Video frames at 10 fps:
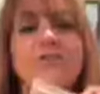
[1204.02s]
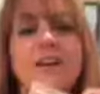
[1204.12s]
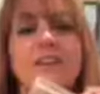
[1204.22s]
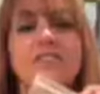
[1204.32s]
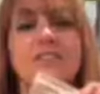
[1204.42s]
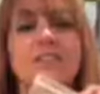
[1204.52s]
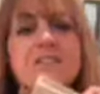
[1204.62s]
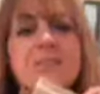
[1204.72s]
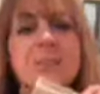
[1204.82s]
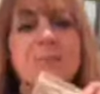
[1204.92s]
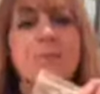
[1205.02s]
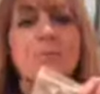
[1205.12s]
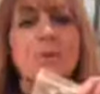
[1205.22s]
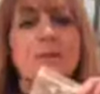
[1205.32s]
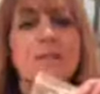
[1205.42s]
section because people
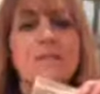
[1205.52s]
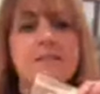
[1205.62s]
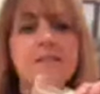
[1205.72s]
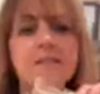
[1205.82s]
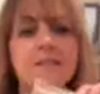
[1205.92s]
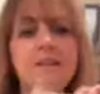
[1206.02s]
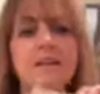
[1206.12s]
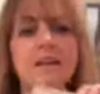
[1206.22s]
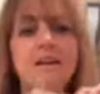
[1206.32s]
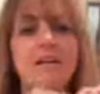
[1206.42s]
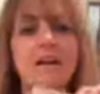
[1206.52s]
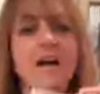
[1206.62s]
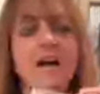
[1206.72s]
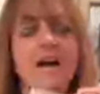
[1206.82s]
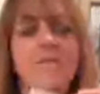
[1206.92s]
put this in their
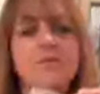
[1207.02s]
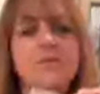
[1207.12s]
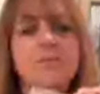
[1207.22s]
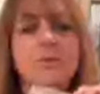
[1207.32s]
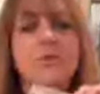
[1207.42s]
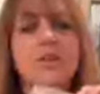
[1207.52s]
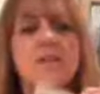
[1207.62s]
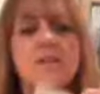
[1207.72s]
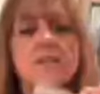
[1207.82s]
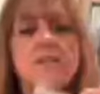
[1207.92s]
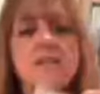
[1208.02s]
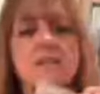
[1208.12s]
um, smoothies